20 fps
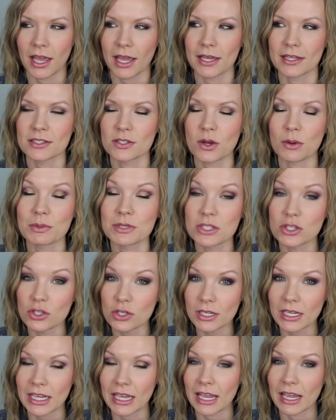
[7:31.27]
And so I was
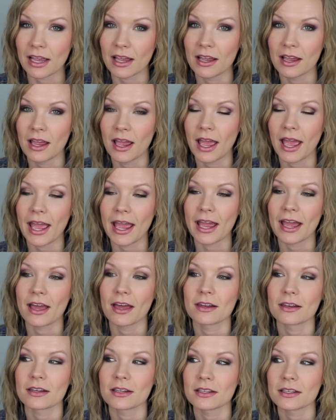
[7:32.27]
looking,
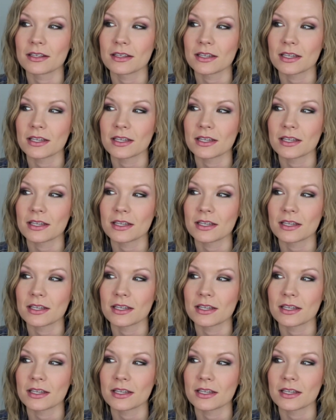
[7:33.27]
and